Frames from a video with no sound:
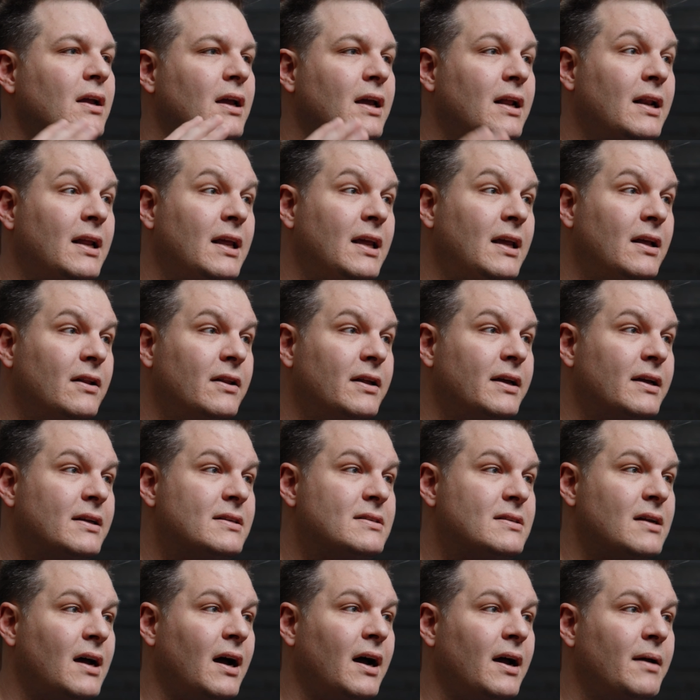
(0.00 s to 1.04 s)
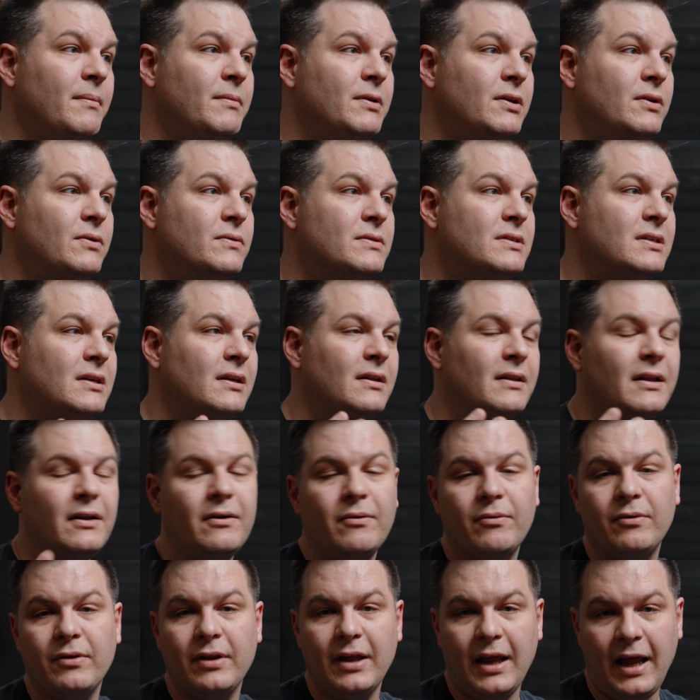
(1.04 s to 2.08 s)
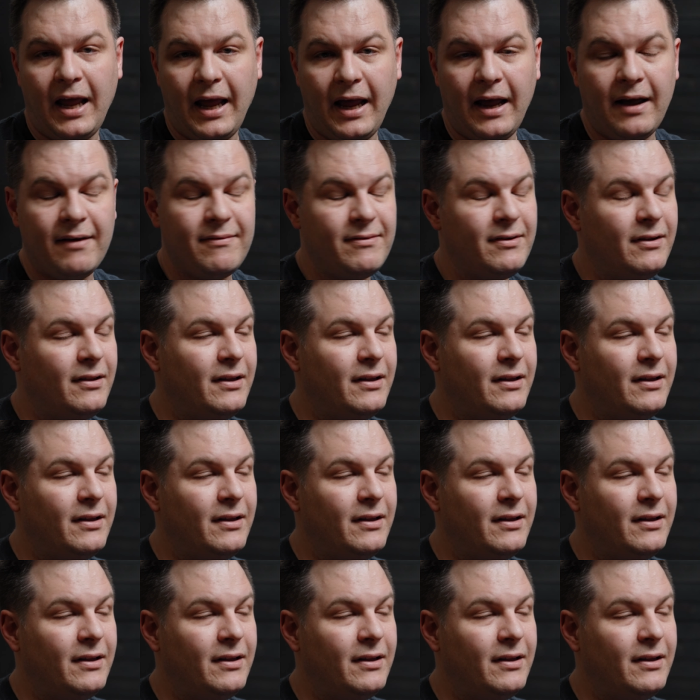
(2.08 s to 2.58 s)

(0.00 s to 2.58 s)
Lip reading: In Helix, I'm using, they don't really have